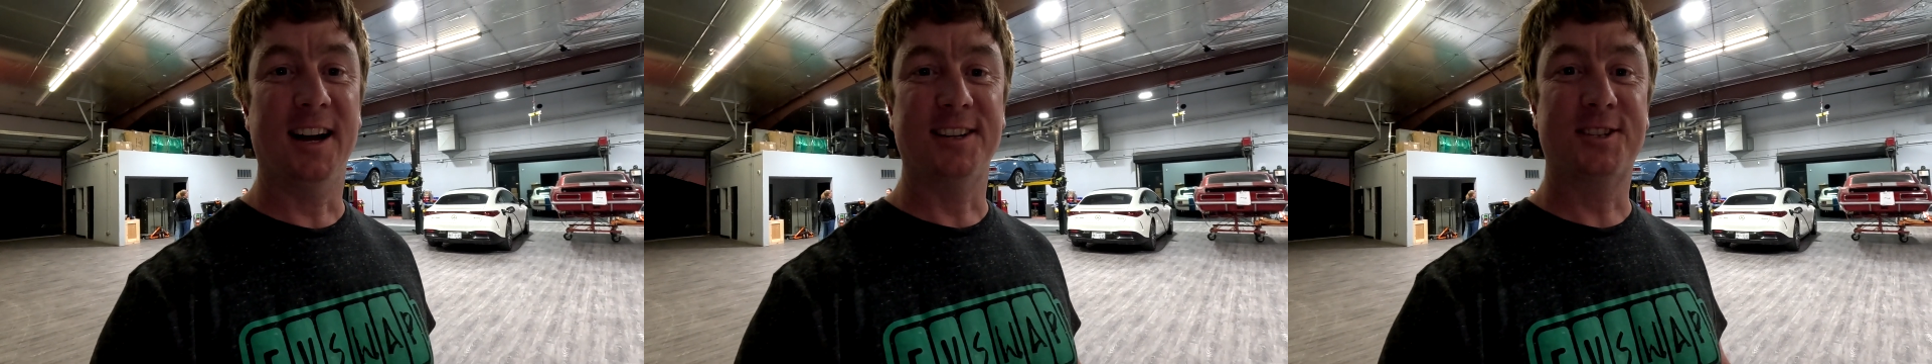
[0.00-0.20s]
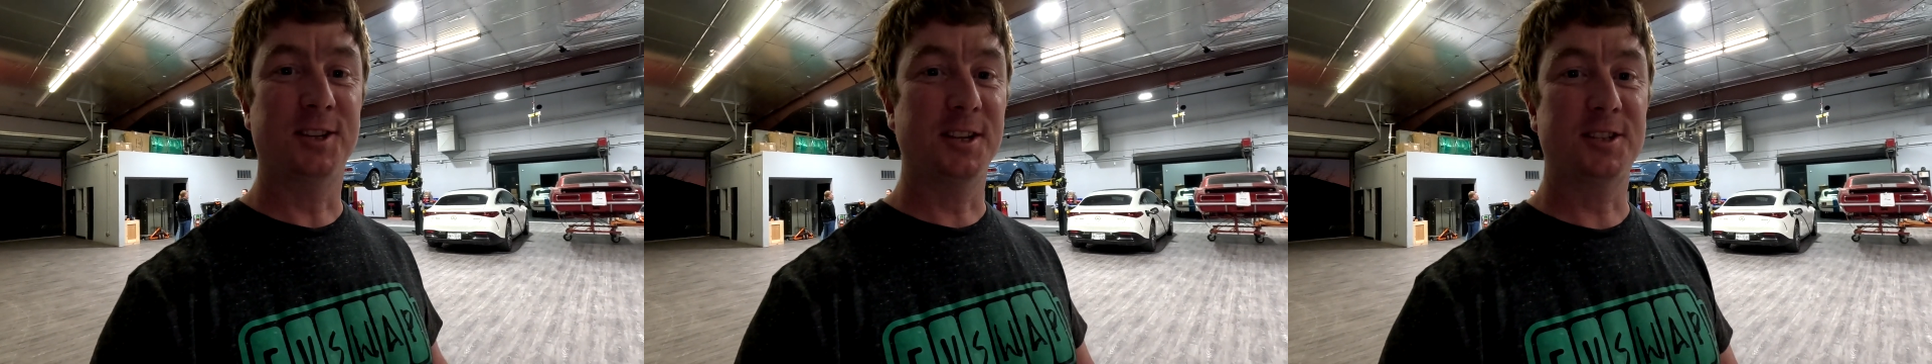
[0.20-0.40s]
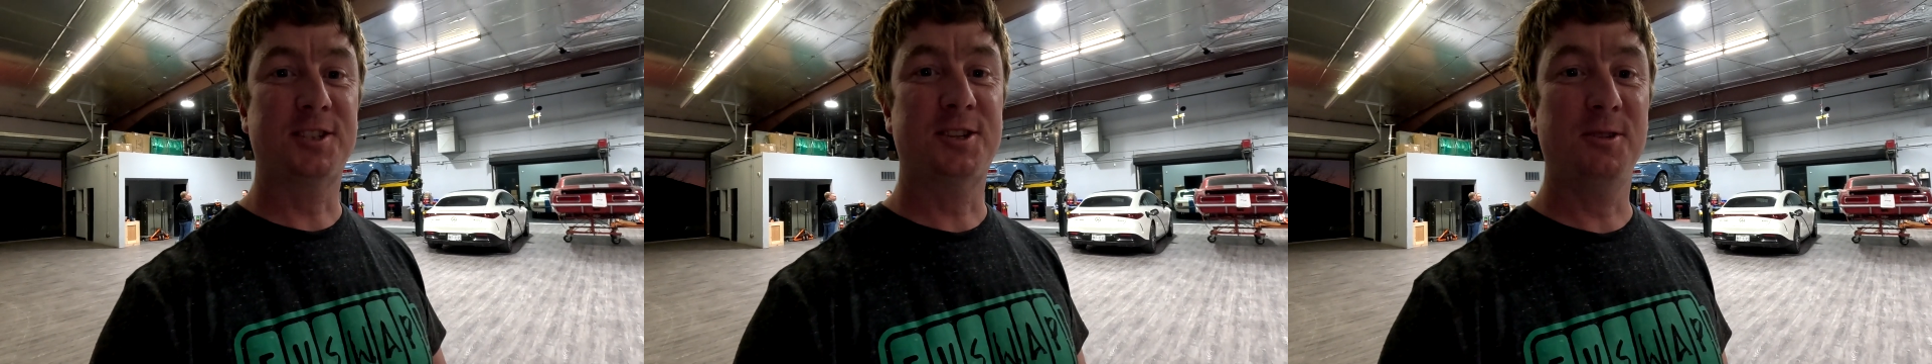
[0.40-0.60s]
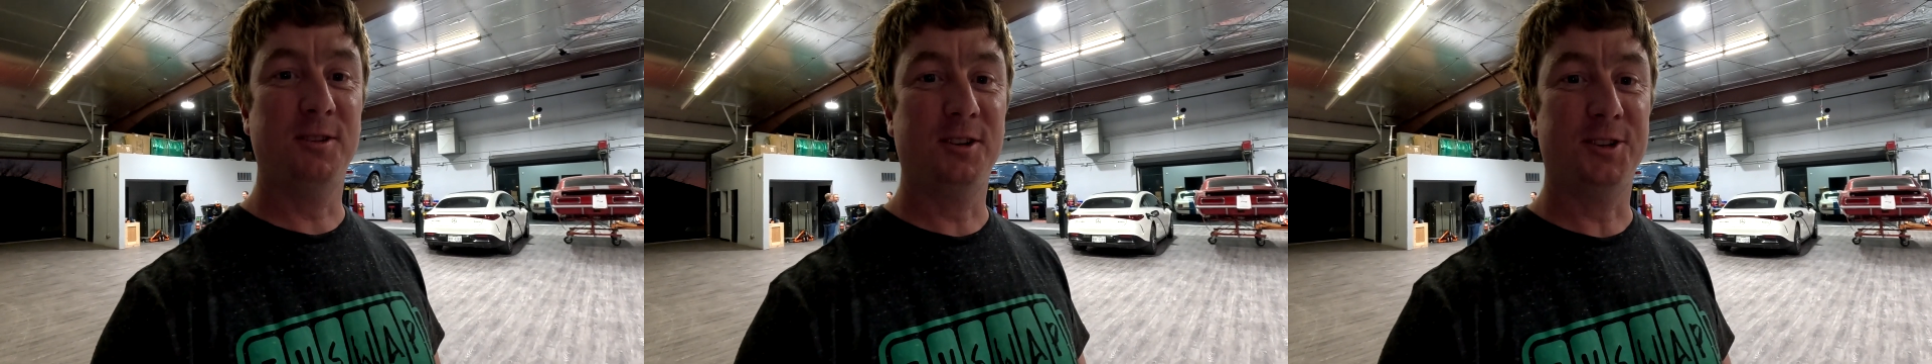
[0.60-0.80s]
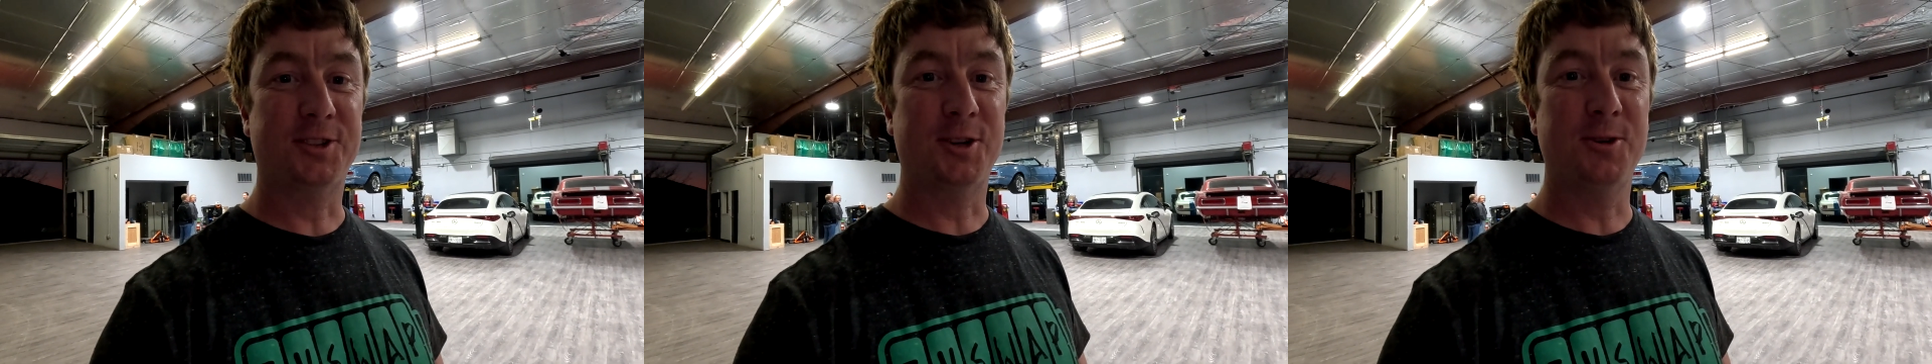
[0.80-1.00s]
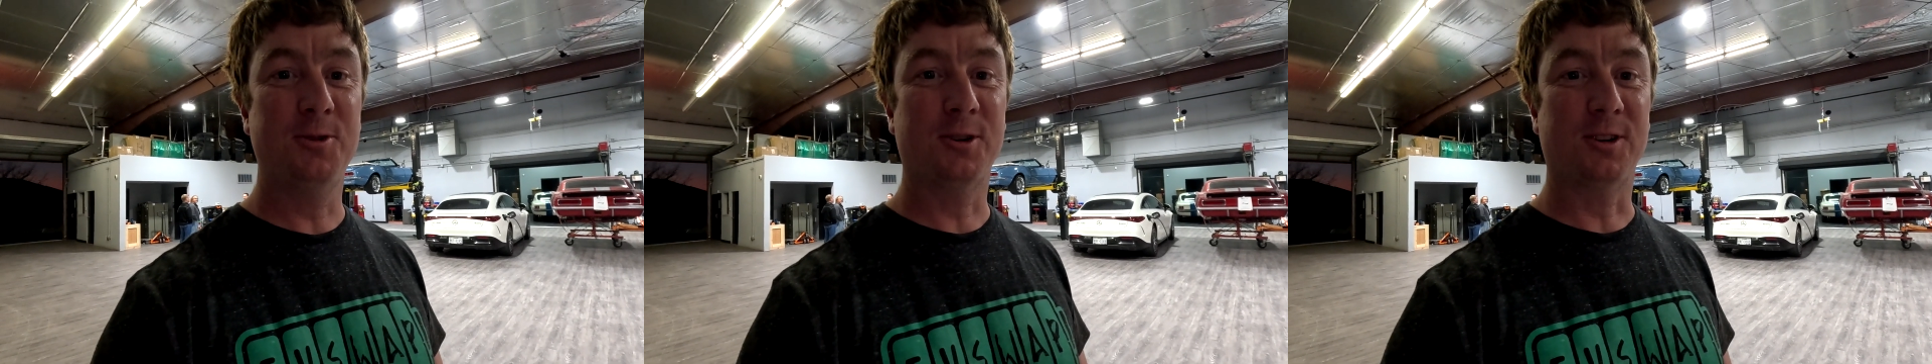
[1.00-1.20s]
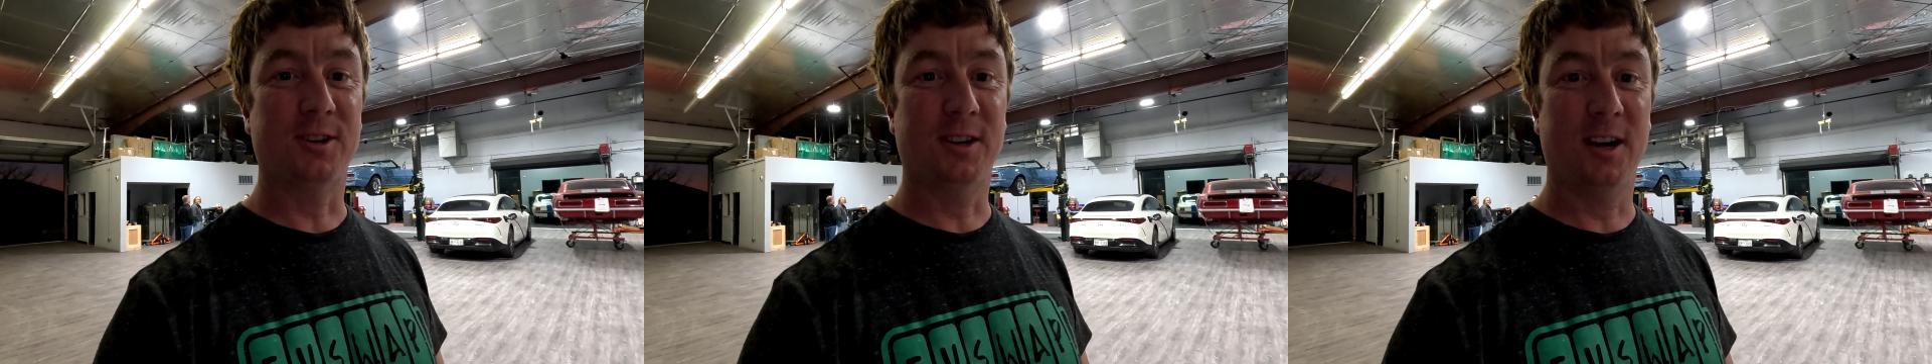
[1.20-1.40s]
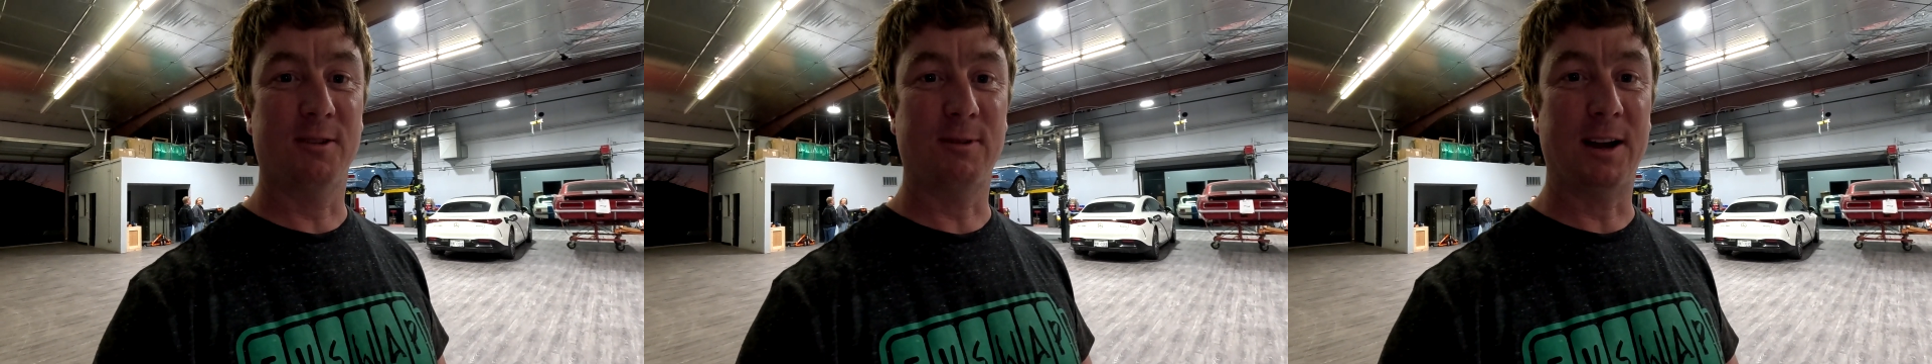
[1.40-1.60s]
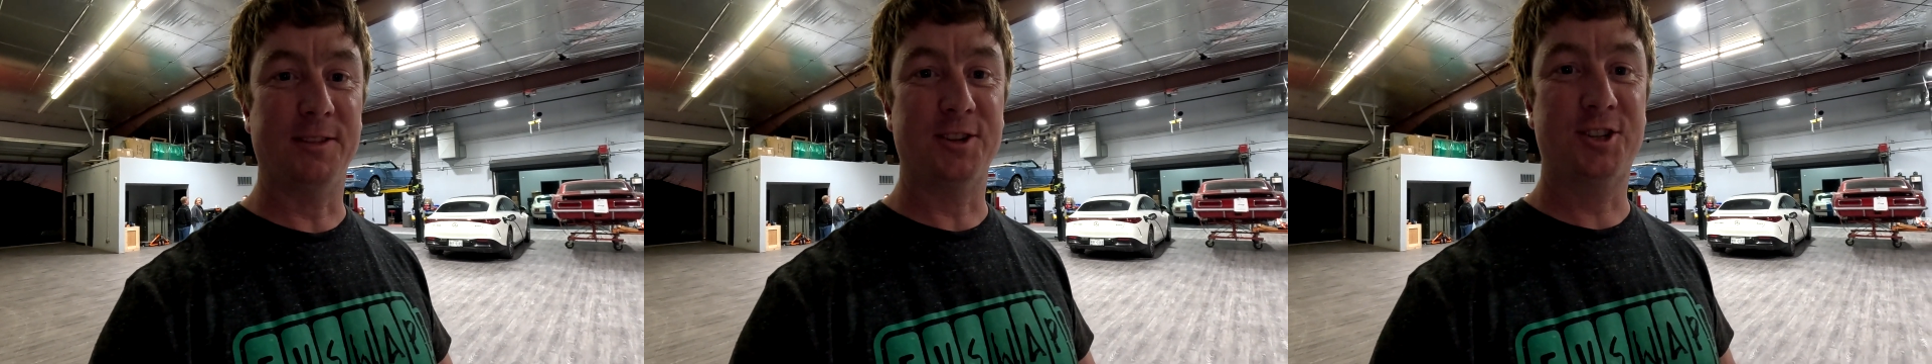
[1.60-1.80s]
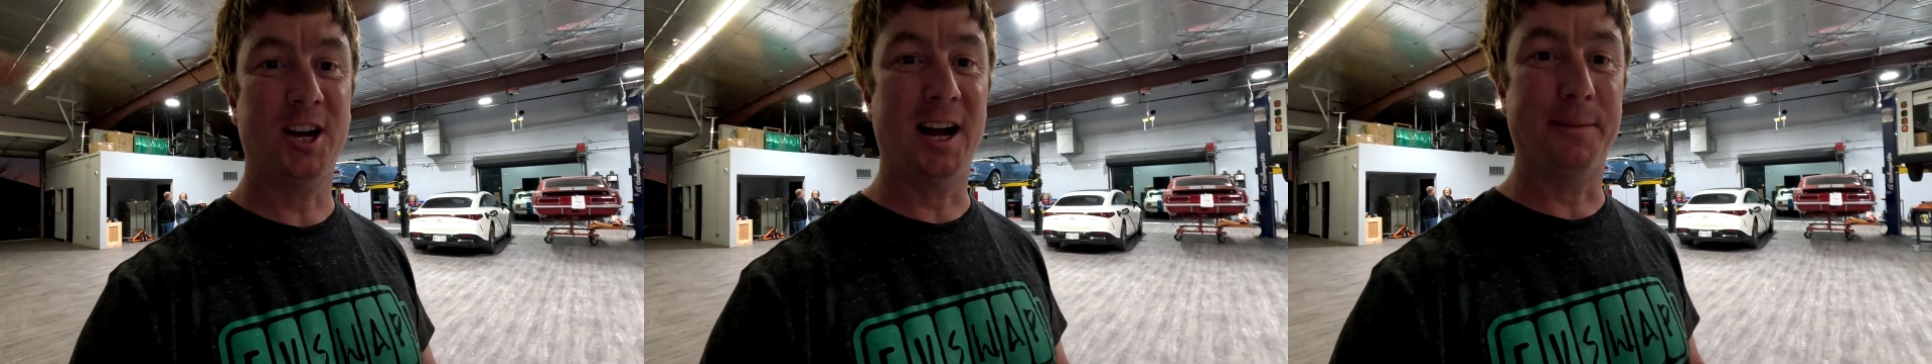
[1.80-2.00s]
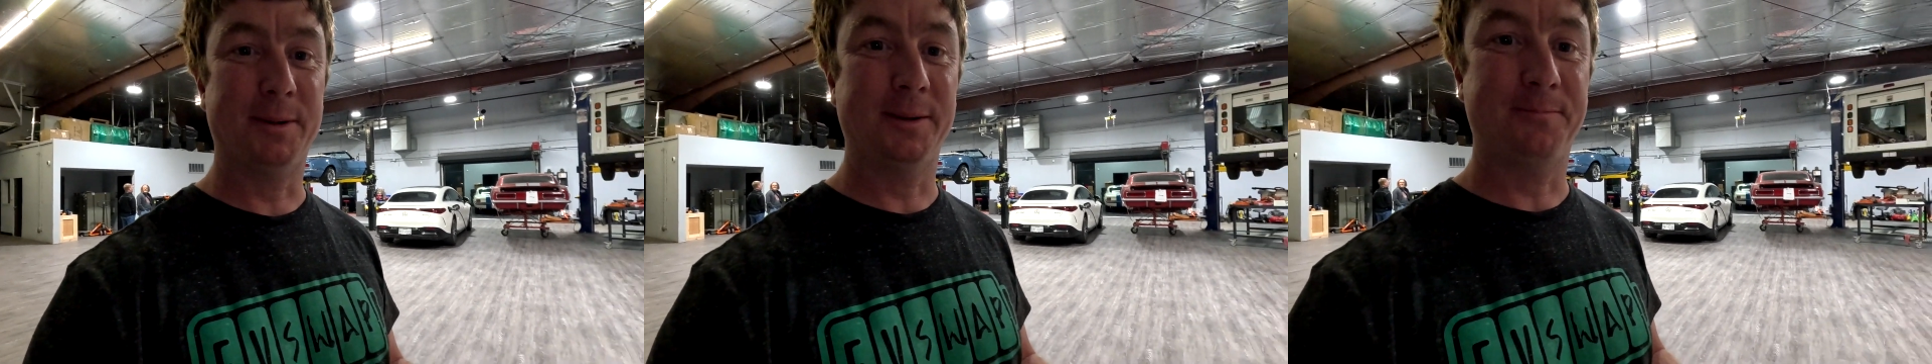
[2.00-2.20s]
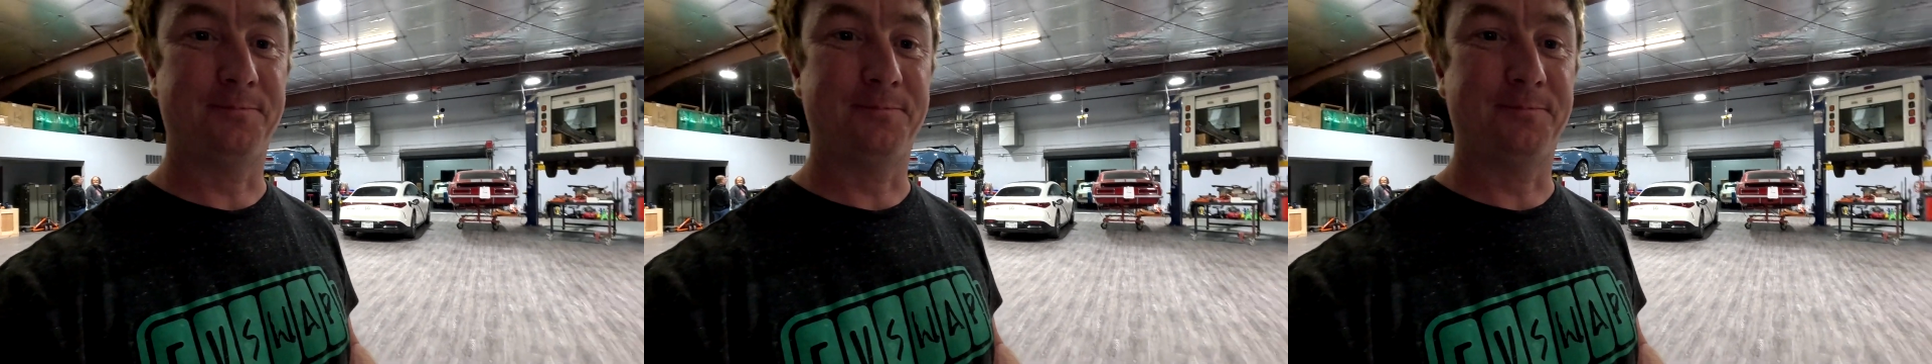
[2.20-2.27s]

So let's do a little tour around the shop.